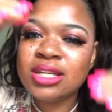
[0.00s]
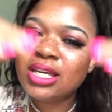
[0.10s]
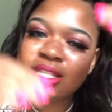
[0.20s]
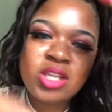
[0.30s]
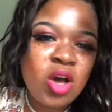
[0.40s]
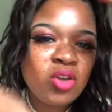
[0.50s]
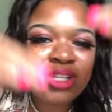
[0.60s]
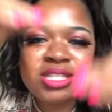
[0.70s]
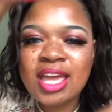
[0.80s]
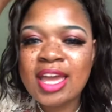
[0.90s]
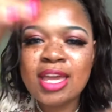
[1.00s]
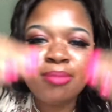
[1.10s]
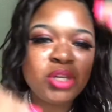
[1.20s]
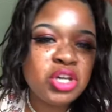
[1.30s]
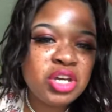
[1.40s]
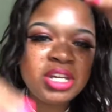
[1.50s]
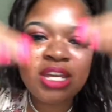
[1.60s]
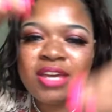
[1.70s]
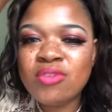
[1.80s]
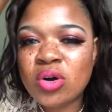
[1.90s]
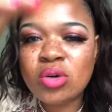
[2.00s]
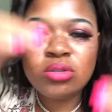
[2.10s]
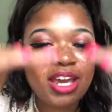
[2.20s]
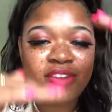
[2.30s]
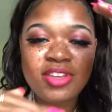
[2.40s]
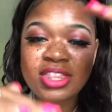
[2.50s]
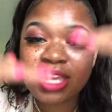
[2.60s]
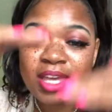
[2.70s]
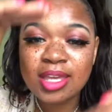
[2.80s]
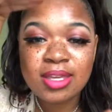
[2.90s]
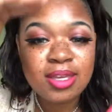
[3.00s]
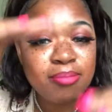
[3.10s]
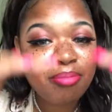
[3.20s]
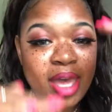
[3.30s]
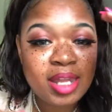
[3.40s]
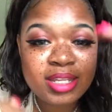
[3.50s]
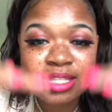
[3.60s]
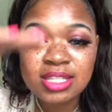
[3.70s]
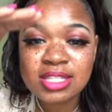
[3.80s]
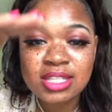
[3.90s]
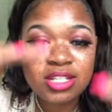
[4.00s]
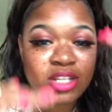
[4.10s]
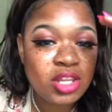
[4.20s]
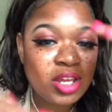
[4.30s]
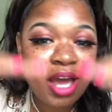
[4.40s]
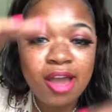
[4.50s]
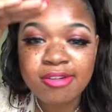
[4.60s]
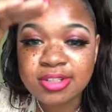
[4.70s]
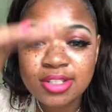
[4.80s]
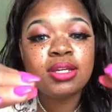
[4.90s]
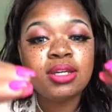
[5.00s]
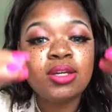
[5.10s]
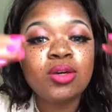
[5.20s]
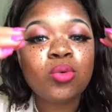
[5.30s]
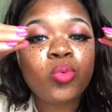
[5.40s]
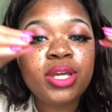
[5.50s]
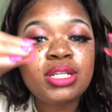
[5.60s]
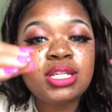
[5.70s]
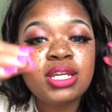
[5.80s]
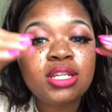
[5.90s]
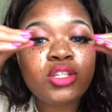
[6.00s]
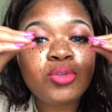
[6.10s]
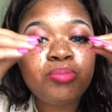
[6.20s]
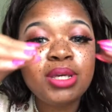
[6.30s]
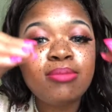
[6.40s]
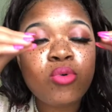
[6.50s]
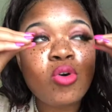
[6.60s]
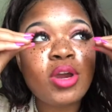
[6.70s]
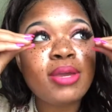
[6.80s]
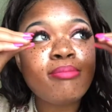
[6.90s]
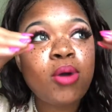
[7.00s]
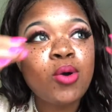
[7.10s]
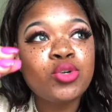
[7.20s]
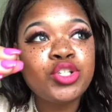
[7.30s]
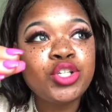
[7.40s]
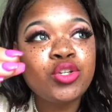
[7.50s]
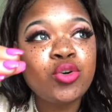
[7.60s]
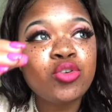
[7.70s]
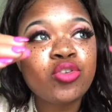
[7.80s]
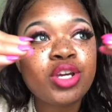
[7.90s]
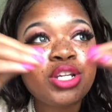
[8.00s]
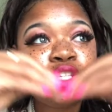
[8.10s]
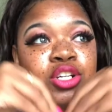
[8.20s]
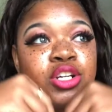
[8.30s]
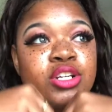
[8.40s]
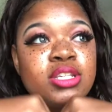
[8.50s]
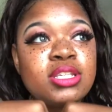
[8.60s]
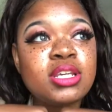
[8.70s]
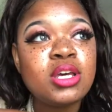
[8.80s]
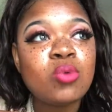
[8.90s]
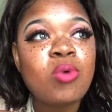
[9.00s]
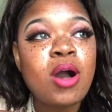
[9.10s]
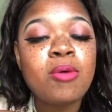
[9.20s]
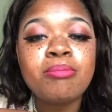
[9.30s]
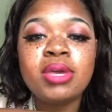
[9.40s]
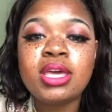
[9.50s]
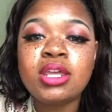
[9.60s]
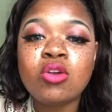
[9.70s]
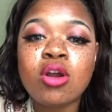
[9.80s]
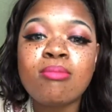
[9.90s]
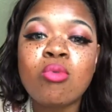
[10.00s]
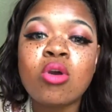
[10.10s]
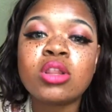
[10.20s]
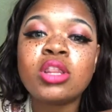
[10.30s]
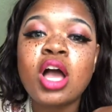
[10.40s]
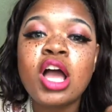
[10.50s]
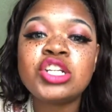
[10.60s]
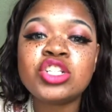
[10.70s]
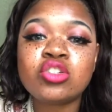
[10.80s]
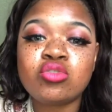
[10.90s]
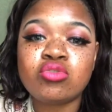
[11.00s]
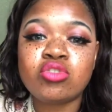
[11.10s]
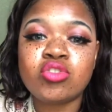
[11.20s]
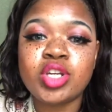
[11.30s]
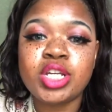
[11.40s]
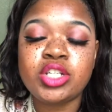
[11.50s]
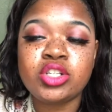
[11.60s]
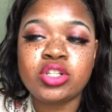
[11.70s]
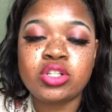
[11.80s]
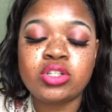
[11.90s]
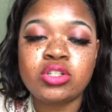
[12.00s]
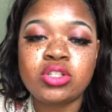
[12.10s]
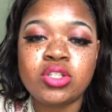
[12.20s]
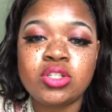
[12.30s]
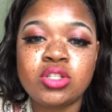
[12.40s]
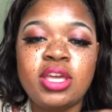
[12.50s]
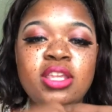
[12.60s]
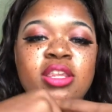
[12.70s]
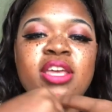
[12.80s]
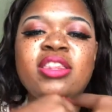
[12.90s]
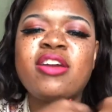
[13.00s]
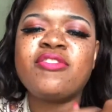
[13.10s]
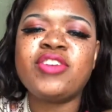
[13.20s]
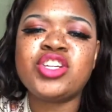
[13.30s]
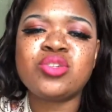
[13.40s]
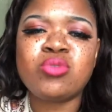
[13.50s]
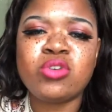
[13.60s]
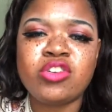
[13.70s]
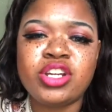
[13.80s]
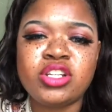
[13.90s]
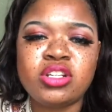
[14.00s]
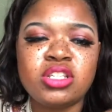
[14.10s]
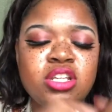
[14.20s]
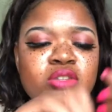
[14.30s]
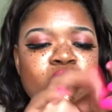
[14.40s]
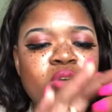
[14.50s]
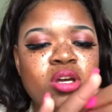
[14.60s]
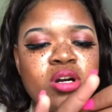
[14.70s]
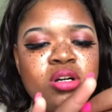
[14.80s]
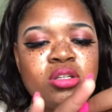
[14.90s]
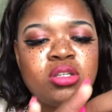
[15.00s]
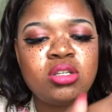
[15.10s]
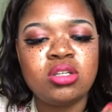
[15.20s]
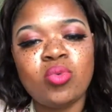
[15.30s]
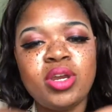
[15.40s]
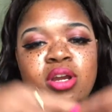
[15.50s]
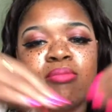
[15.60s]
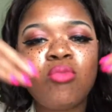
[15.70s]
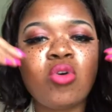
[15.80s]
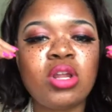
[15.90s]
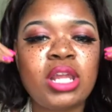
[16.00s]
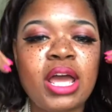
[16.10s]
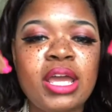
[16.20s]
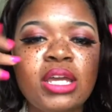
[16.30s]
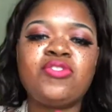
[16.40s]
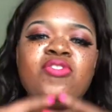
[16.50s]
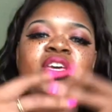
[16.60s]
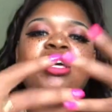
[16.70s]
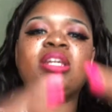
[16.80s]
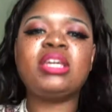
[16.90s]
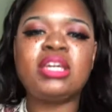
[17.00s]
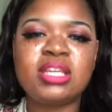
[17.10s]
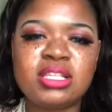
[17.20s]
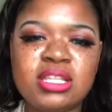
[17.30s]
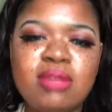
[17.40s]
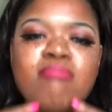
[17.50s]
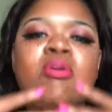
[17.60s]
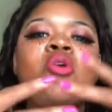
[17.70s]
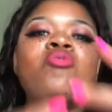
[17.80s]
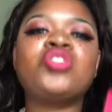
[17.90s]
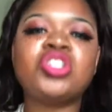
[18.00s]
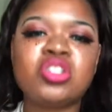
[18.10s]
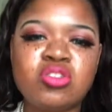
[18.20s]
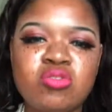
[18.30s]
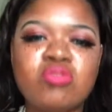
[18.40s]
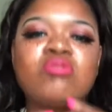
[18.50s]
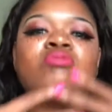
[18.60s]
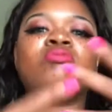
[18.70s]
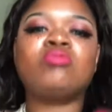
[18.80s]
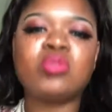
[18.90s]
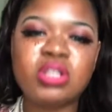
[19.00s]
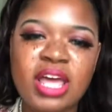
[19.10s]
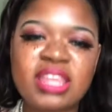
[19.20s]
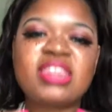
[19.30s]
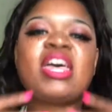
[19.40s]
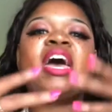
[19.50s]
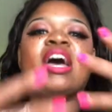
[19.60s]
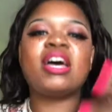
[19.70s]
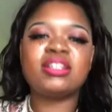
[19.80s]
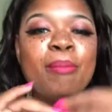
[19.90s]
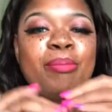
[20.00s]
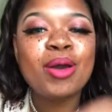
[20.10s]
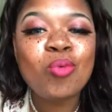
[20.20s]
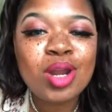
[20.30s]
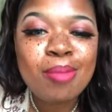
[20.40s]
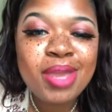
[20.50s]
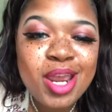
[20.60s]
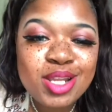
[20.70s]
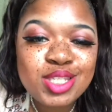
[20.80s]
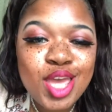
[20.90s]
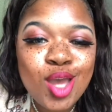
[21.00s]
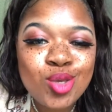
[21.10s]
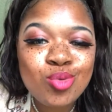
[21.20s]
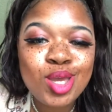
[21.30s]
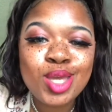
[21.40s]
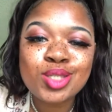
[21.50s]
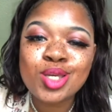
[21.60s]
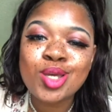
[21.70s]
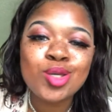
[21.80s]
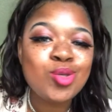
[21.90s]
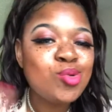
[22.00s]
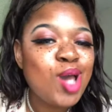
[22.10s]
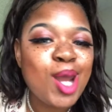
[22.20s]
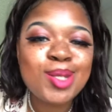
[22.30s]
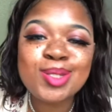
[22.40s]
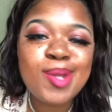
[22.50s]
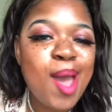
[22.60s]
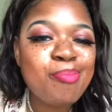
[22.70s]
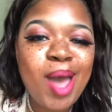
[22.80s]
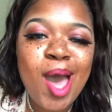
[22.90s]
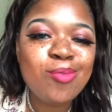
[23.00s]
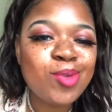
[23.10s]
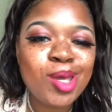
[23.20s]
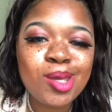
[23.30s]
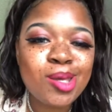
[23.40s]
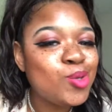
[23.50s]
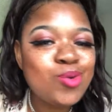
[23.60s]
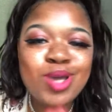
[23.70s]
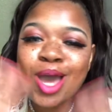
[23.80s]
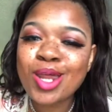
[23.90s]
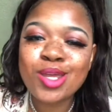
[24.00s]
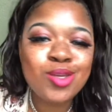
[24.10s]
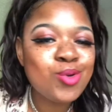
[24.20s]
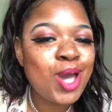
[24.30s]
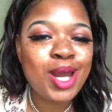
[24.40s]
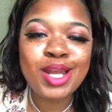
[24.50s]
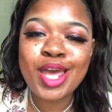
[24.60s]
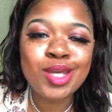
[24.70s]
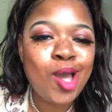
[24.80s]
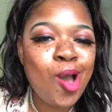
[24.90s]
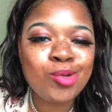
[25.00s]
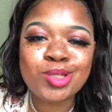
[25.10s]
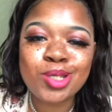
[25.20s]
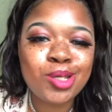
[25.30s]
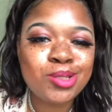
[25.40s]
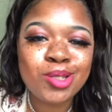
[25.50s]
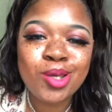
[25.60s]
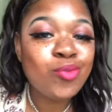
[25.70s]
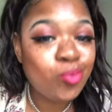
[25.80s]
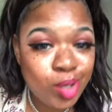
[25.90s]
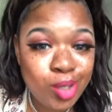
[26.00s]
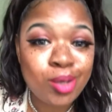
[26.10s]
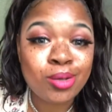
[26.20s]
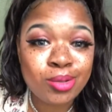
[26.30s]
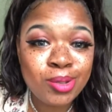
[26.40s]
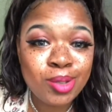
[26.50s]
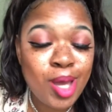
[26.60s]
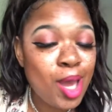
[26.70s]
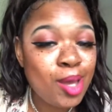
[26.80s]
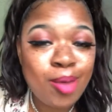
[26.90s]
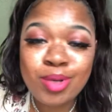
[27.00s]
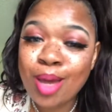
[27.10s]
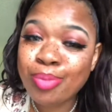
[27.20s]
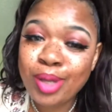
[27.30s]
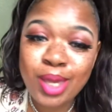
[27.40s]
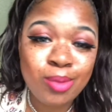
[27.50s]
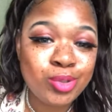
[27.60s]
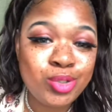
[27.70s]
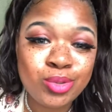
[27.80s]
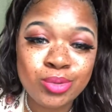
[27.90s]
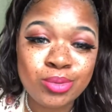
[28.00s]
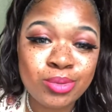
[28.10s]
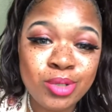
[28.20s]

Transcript: It's all the same. Good and evil, everything balances each other out. We tend to be more emotional creatures while men are more logical creatures. And they're visual creatures as well. We're more like feelings and emotional. We're like that. But what I'm here to tell you is you gotta snap out of it. You gotta let it go, sis. For real. I'm not playing with you.